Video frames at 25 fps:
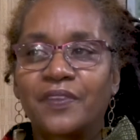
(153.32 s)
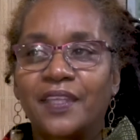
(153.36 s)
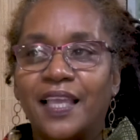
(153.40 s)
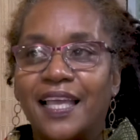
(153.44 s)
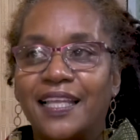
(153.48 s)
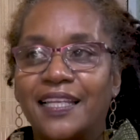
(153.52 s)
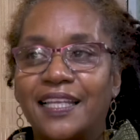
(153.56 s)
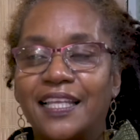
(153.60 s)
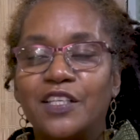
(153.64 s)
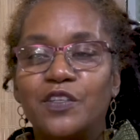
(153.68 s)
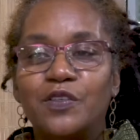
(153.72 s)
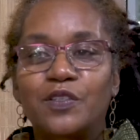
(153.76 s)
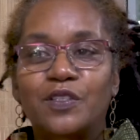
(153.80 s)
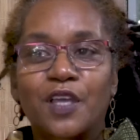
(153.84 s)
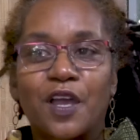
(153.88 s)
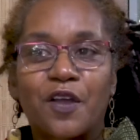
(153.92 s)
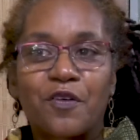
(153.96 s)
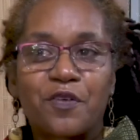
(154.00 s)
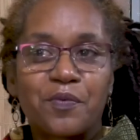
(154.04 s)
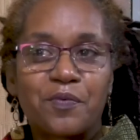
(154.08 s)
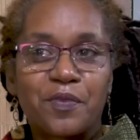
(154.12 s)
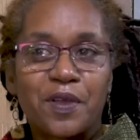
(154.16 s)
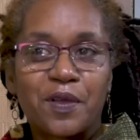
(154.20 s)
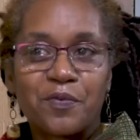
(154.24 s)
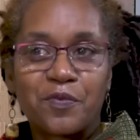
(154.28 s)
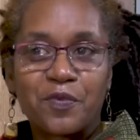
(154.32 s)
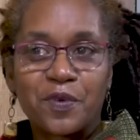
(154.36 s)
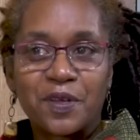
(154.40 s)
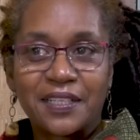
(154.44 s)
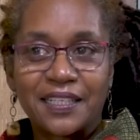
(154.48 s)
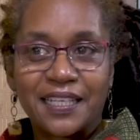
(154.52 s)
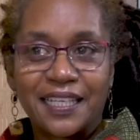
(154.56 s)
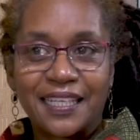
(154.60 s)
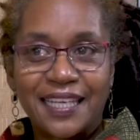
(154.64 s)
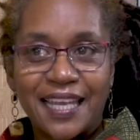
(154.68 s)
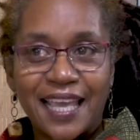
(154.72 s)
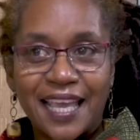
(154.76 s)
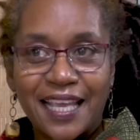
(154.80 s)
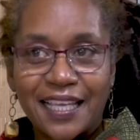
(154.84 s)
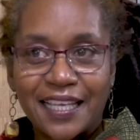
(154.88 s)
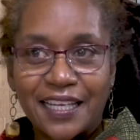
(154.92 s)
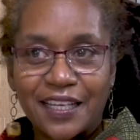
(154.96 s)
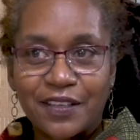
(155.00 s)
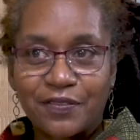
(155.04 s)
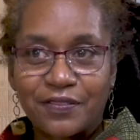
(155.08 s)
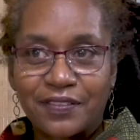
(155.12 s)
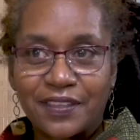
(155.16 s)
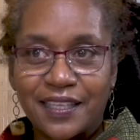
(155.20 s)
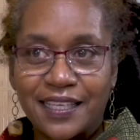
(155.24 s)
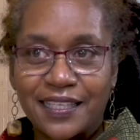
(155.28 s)
and then you start remembering the
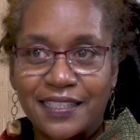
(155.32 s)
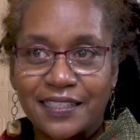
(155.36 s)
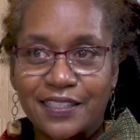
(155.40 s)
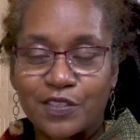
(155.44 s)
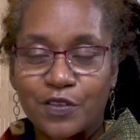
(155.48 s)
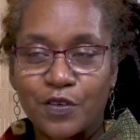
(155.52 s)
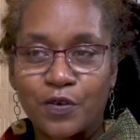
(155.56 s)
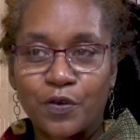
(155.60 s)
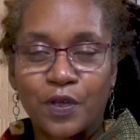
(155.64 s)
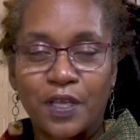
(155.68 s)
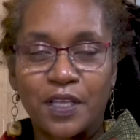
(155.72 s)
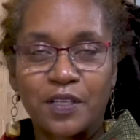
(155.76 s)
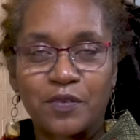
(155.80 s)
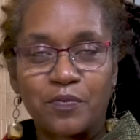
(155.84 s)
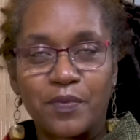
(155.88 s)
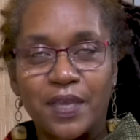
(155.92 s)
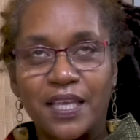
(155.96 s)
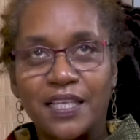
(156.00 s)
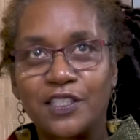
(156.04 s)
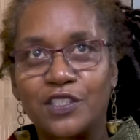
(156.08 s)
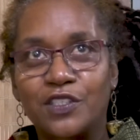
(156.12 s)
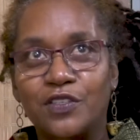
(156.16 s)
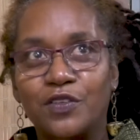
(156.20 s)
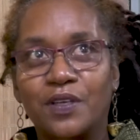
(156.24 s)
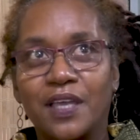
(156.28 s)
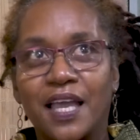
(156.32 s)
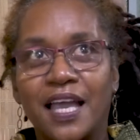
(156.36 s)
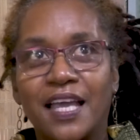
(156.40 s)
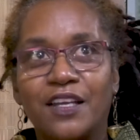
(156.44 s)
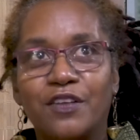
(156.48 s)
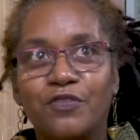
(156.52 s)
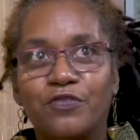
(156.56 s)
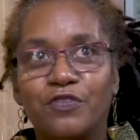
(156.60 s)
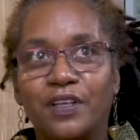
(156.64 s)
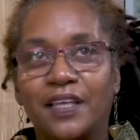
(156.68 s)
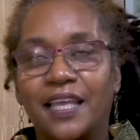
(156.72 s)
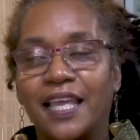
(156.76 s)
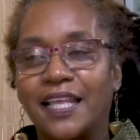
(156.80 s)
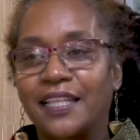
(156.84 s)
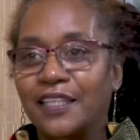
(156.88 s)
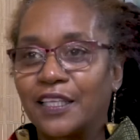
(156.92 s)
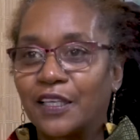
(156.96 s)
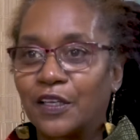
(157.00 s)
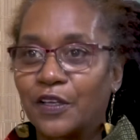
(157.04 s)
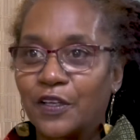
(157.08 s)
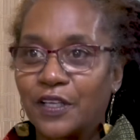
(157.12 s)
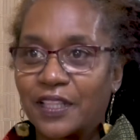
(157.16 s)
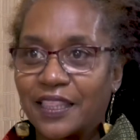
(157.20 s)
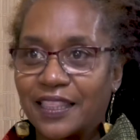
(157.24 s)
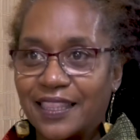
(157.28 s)
negative things. So it makes you kind of forget the
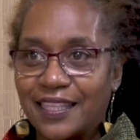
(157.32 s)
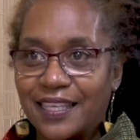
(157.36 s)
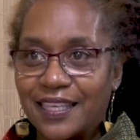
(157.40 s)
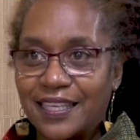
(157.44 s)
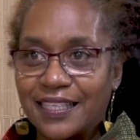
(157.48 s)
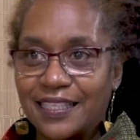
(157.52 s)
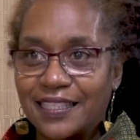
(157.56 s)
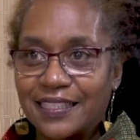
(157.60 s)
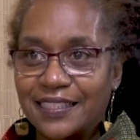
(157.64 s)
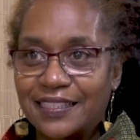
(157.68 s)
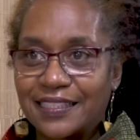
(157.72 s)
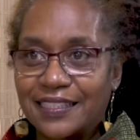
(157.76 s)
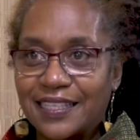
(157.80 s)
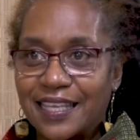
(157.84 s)
good things.